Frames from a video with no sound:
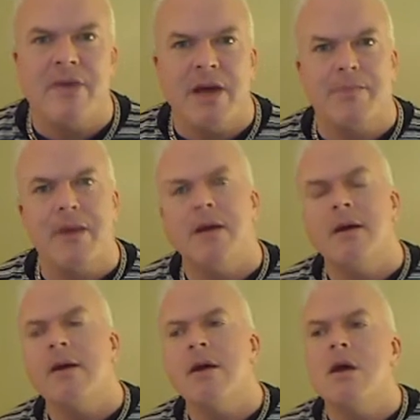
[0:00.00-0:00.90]
vaping.
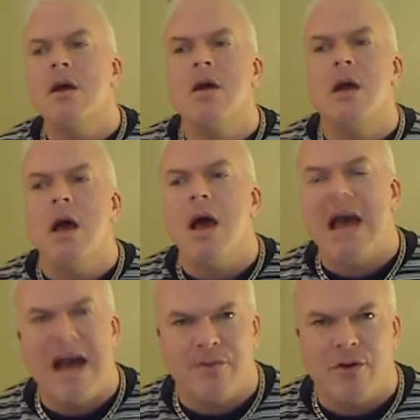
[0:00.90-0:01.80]

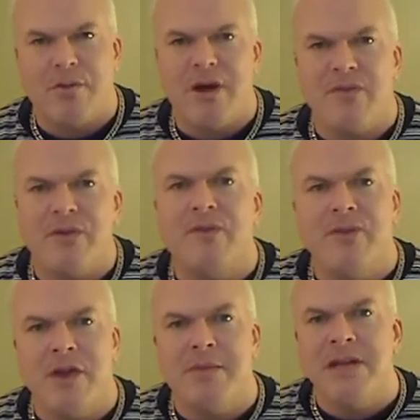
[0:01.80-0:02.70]
After about
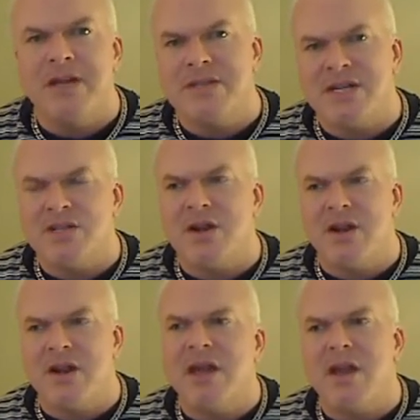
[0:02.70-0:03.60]
15 minutes, I
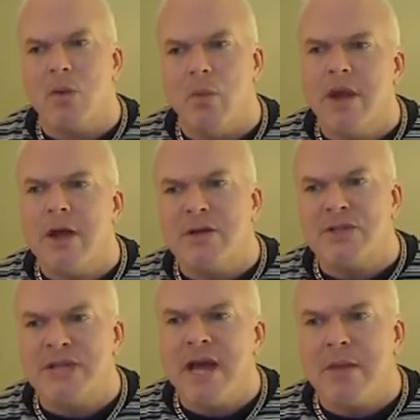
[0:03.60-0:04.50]
started to get a weird
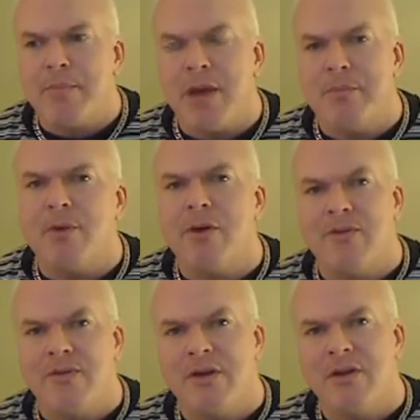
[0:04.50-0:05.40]
sandpapery
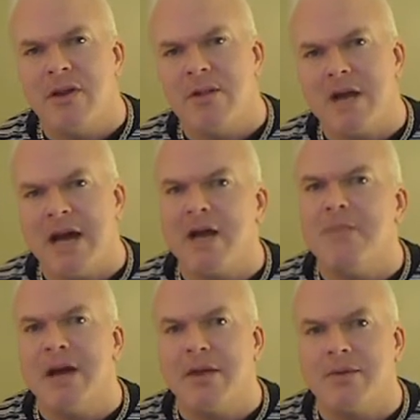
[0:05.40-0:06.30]
feel in the back of
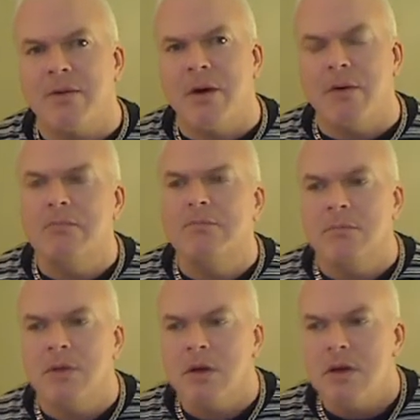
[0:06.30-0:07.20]
my throat,
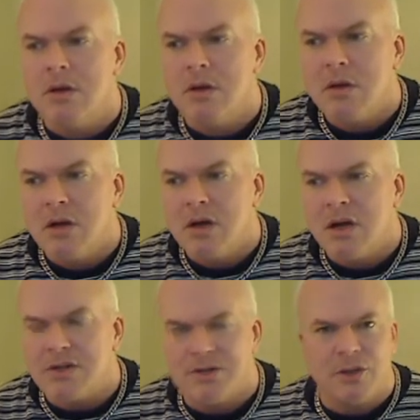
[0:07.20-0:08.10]

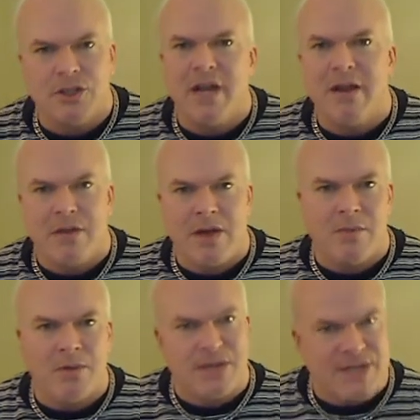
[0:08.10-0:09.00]
associated then
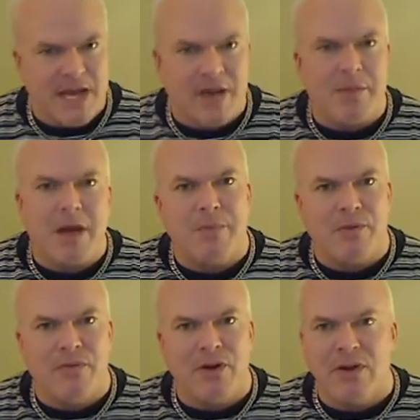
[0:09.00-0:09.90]
with a sandpaper
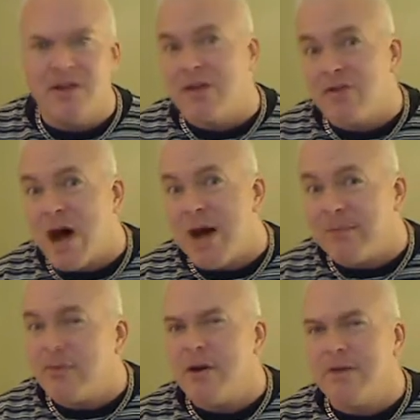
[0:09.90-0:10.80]
feel in the top
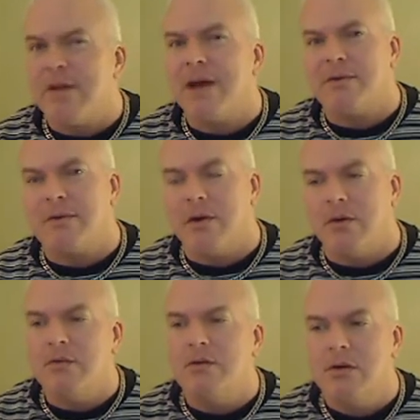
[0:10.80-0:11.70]
front of my
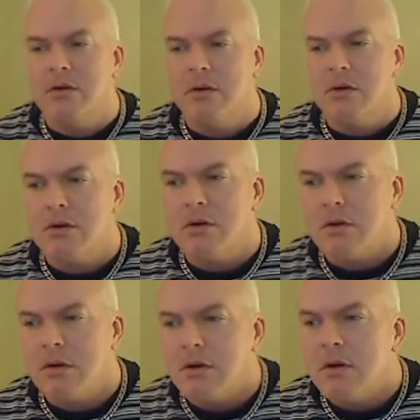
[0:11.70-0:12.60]
throat.
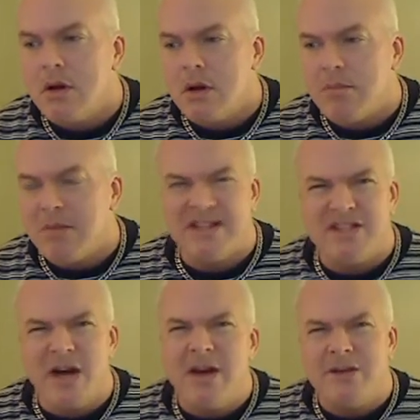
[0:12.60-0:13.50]
My
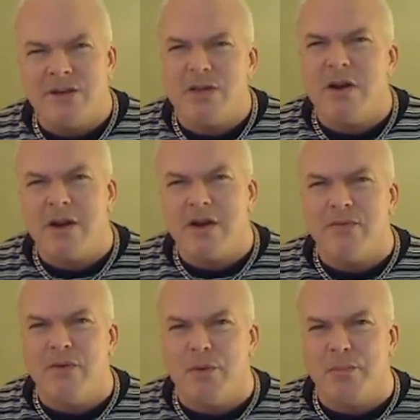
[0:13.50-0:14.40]
tongue started to
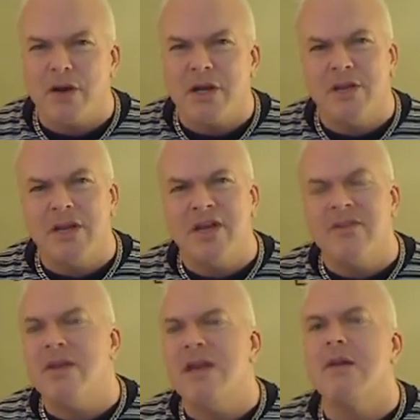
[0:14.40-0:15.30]
feel prickly and
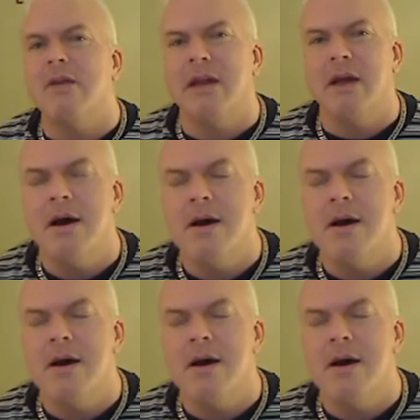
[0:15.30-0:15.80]
tingly.